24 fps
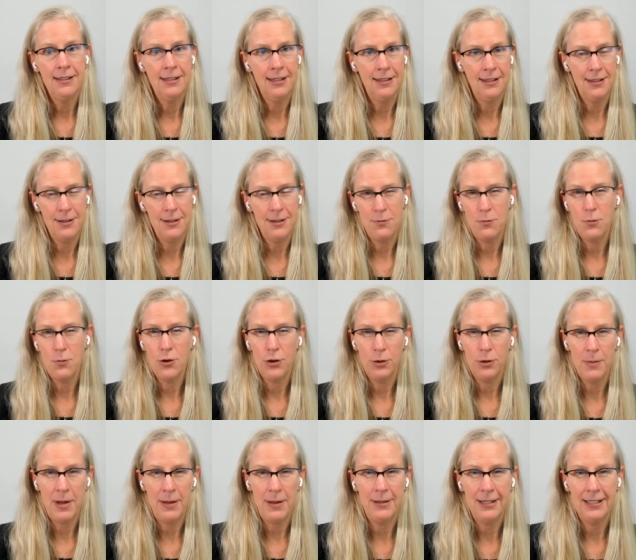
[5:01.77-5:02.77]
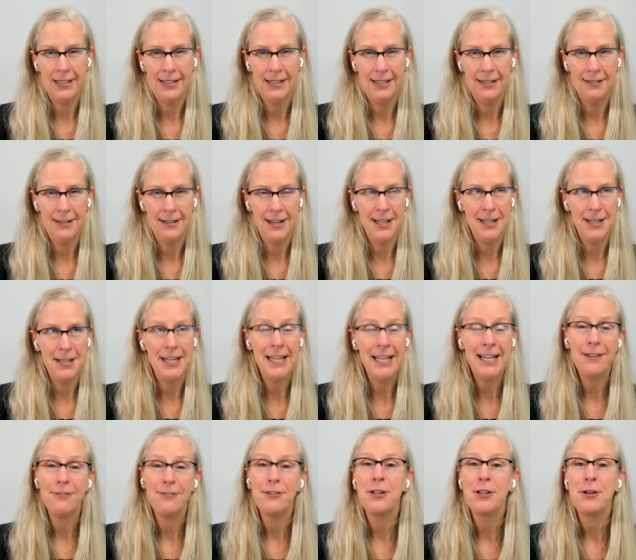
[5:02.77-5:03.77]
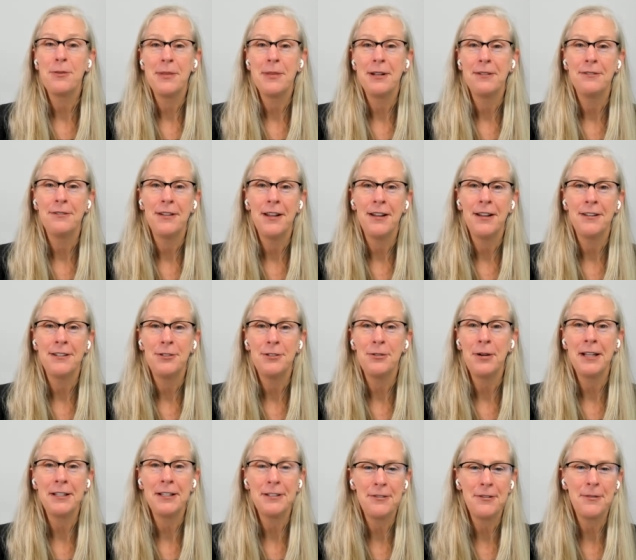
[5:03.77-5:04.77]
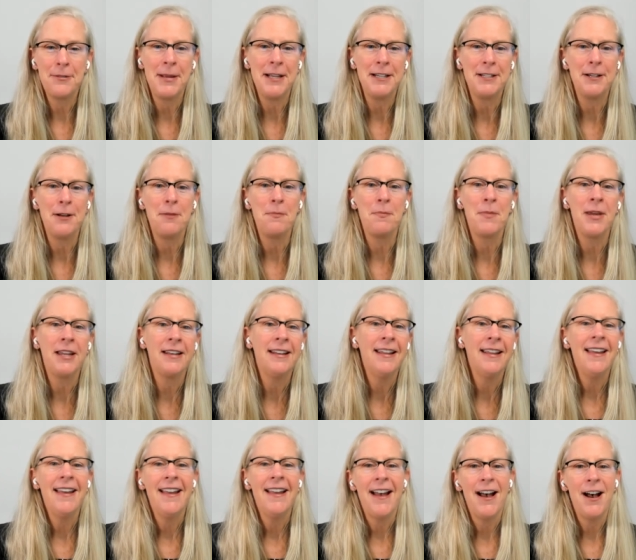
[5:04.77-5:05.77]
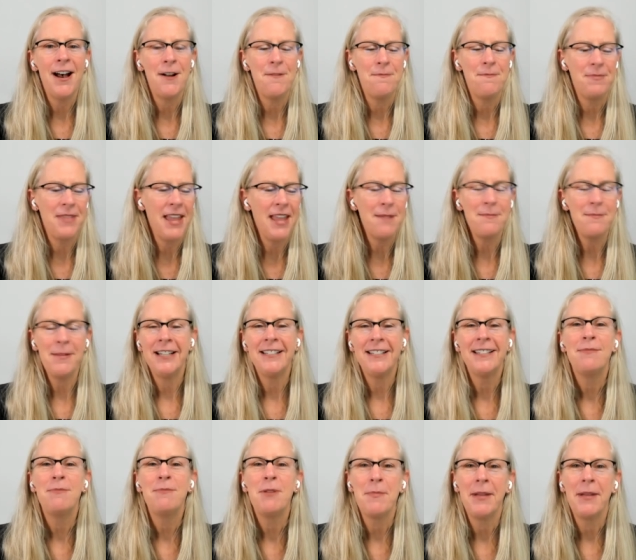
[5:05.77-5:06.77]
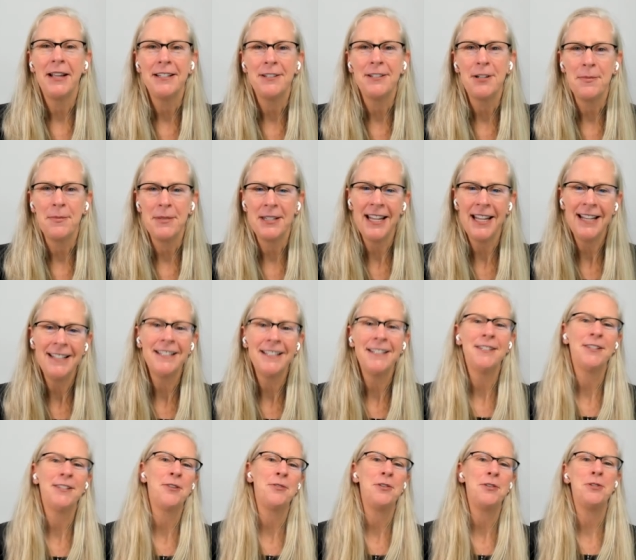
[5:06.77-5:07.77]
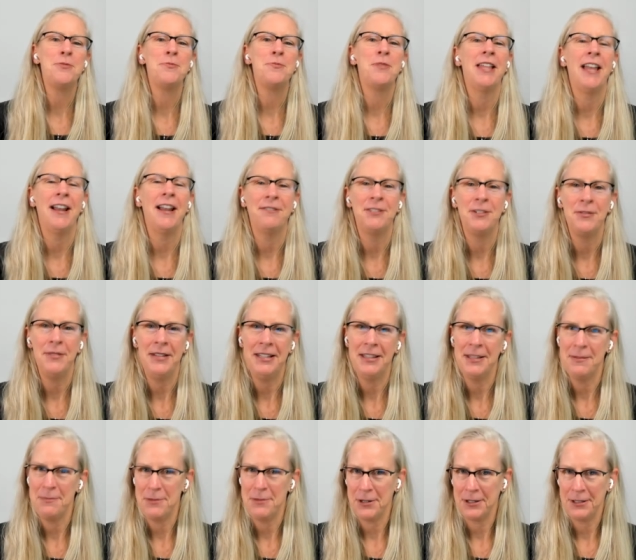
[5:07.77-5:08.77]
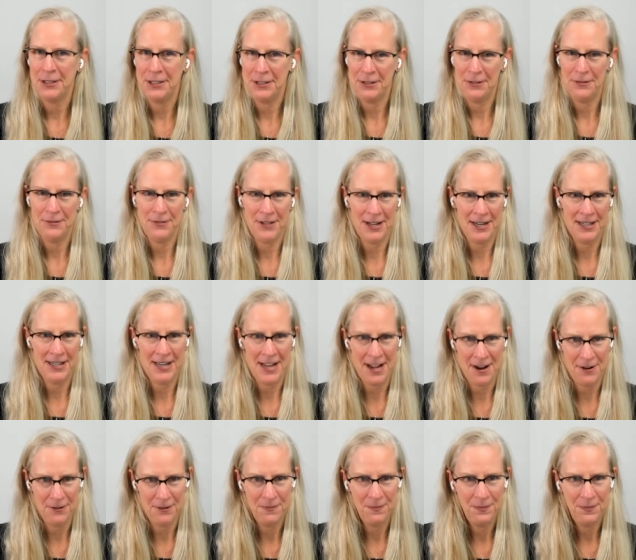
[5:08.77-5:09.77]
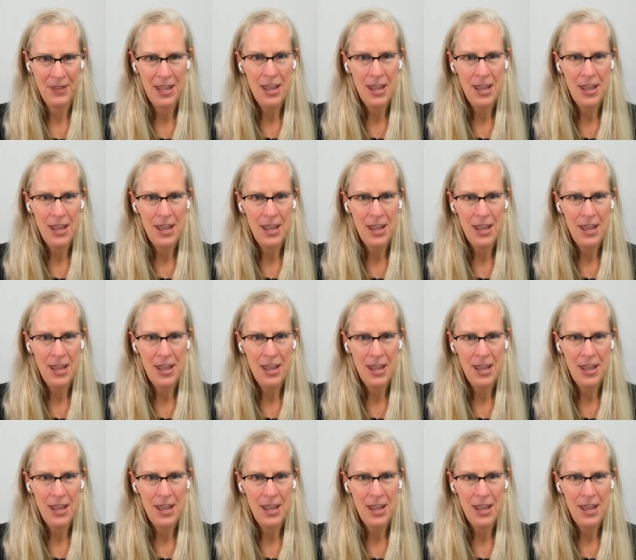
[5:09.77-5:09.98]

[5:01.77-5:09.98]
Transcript: that the world maybe is in, in need of a little bit of a transformation, but um, that might just be my interpretation. So you will have to read the book to find out.